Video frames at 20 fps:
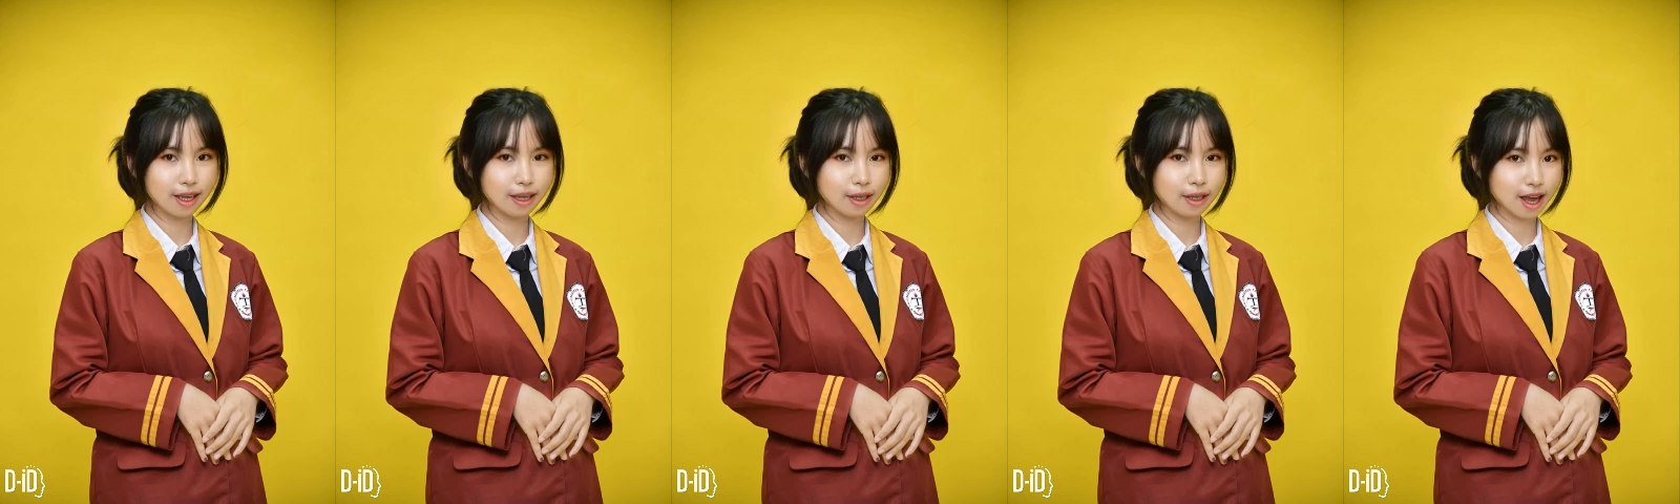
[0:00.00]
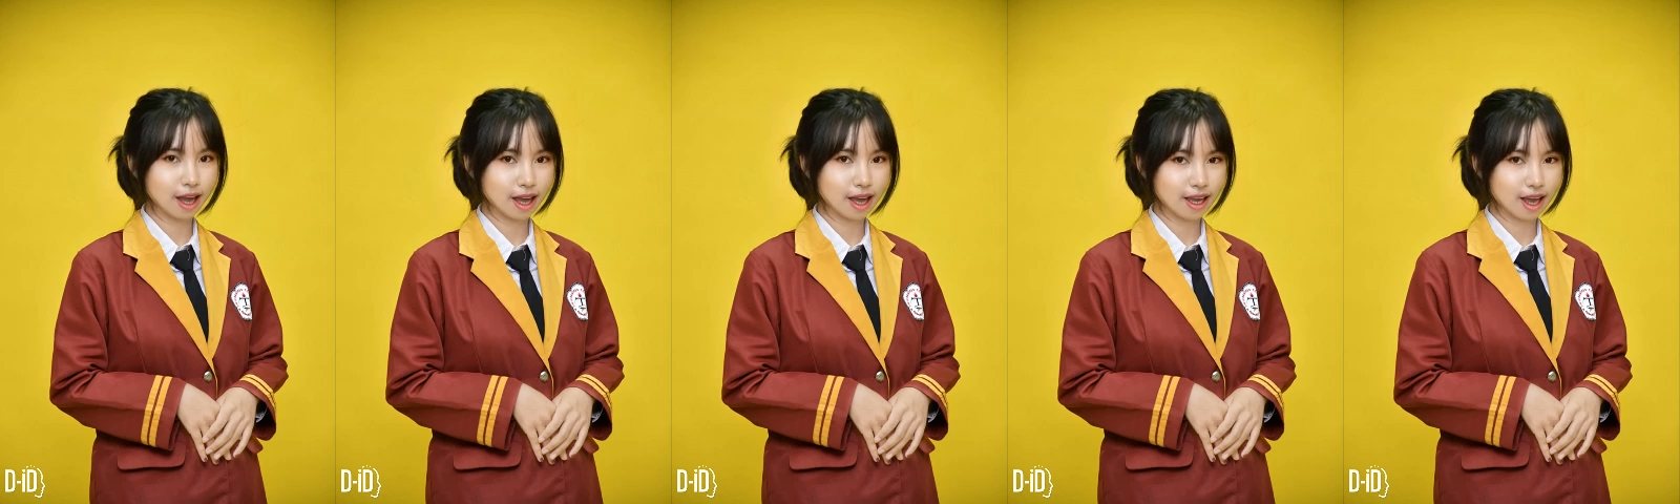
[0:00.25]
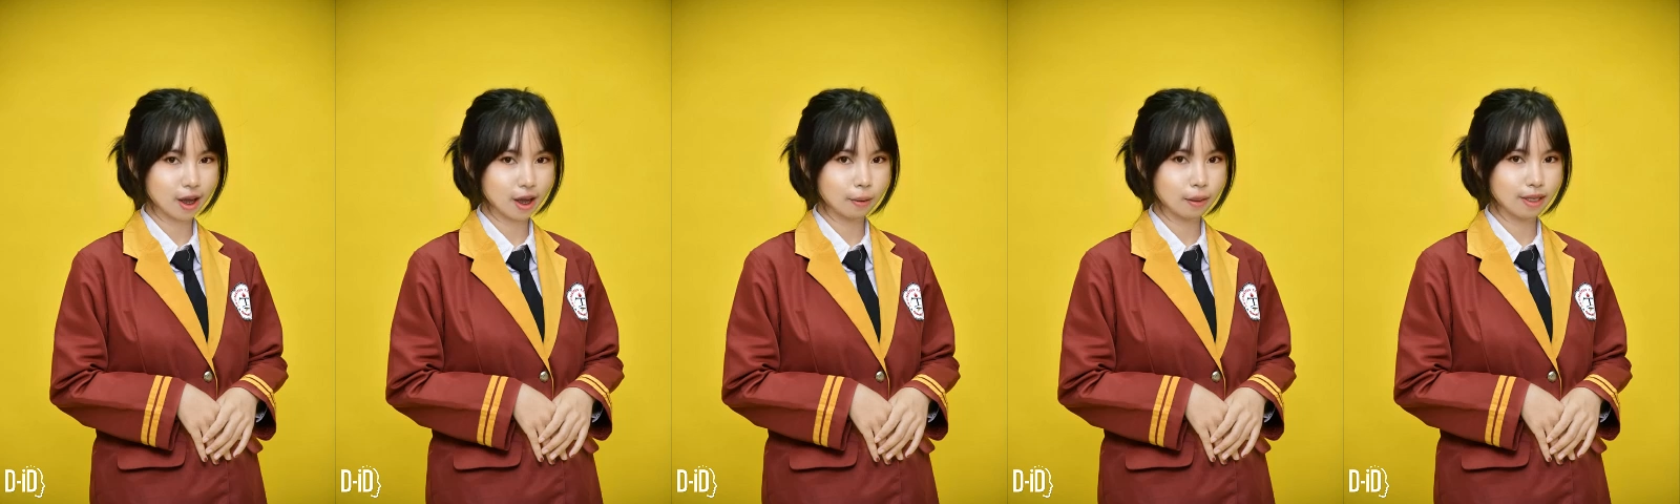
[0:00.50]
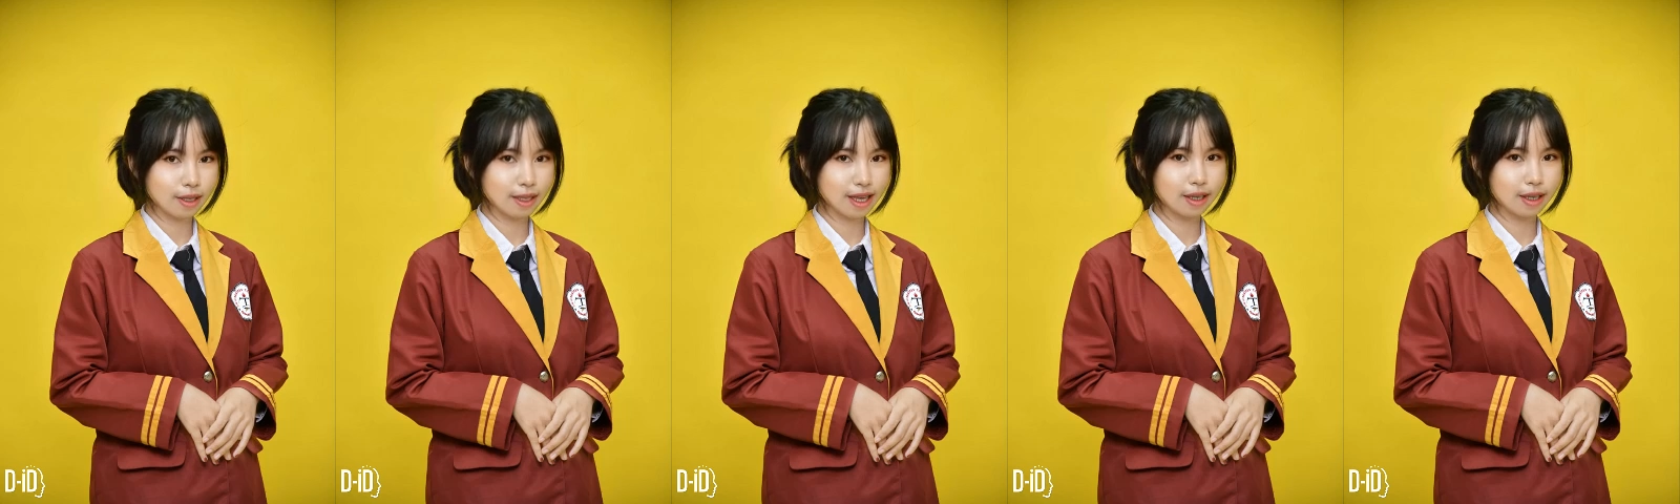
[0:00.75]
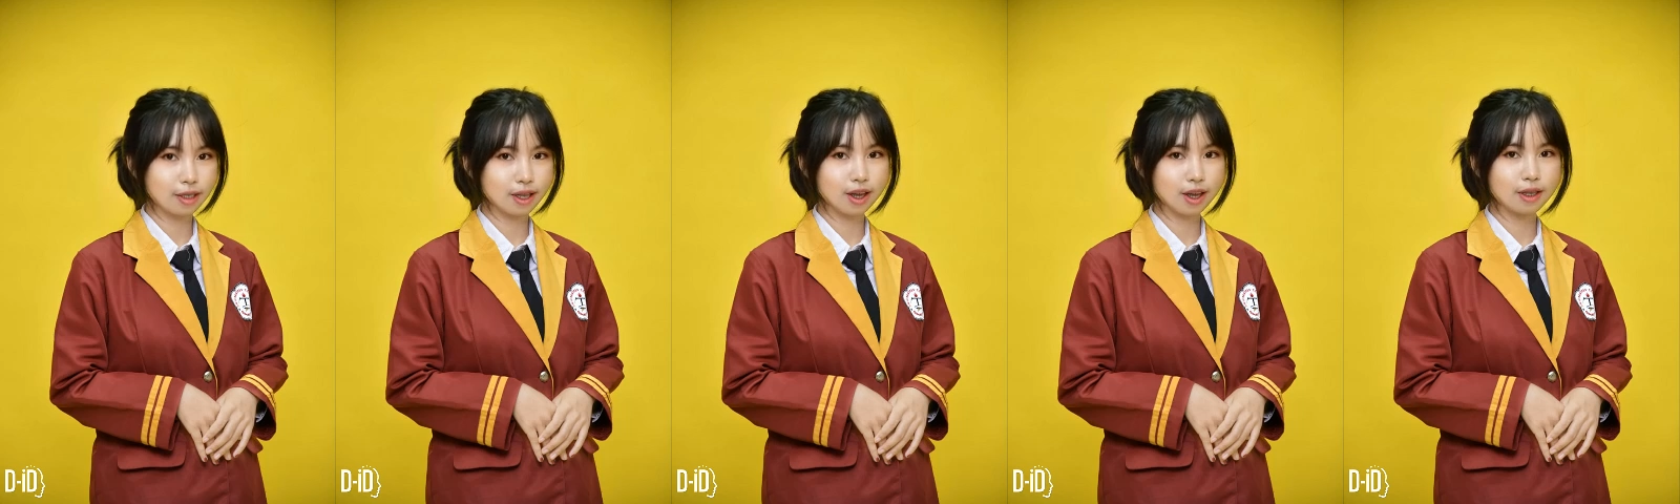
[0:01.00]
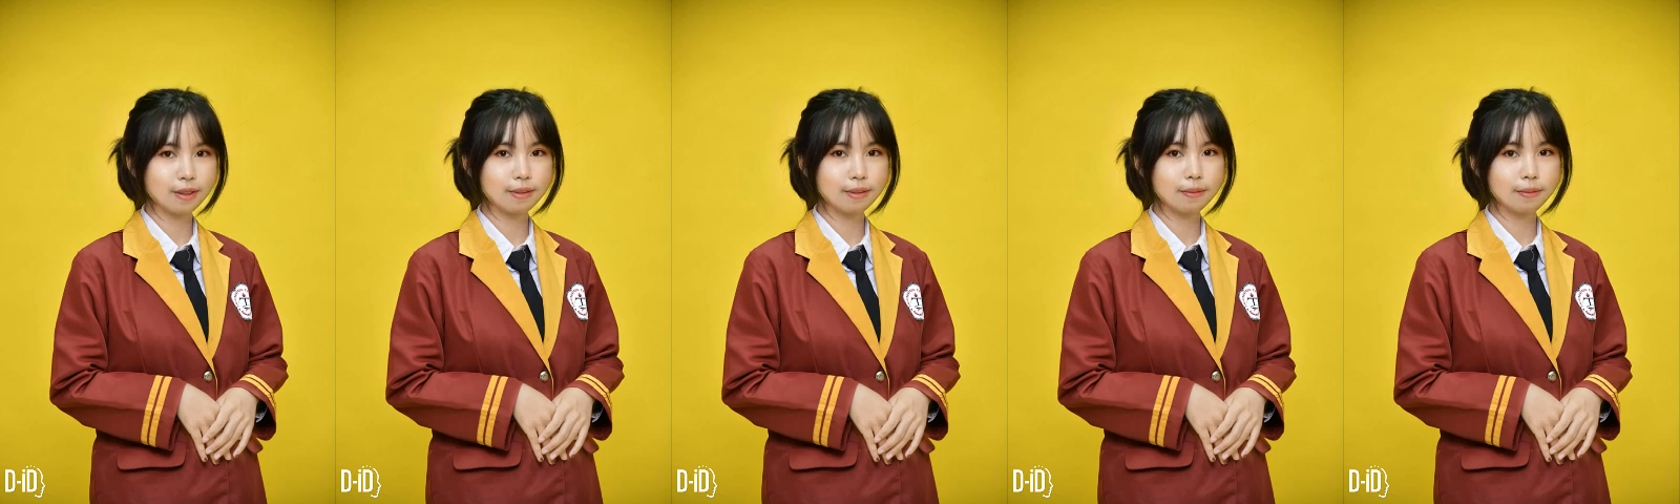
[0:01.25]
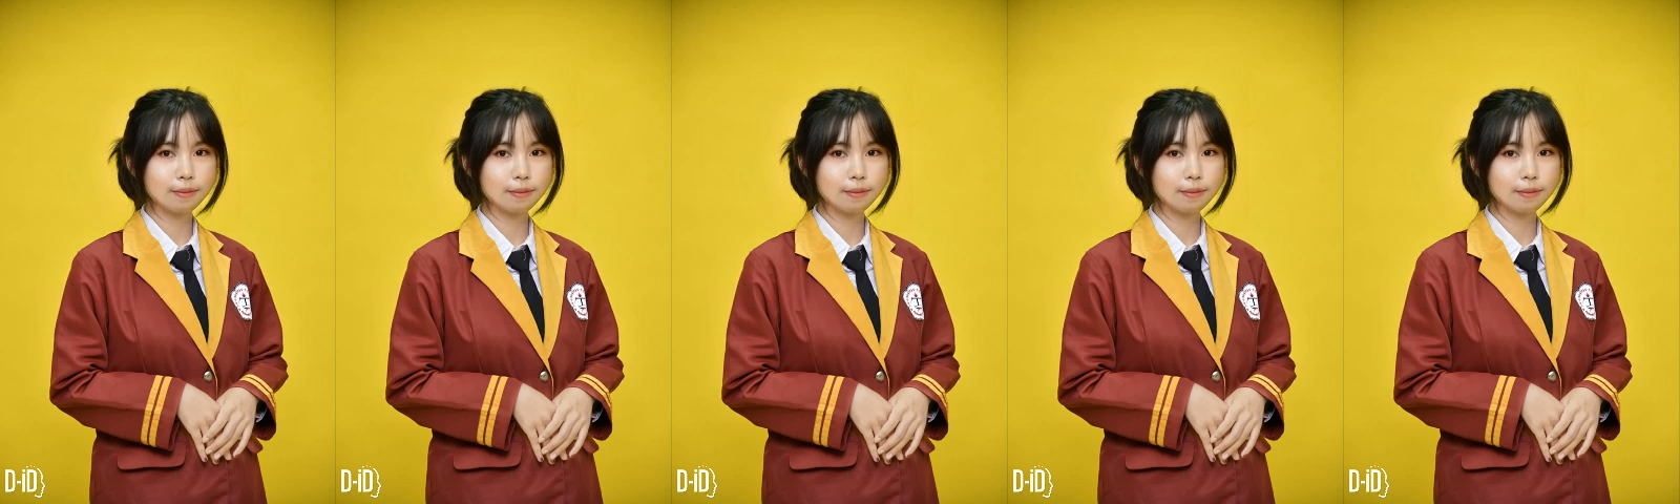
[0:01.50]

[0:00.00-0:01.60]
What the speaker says: in the economic sector.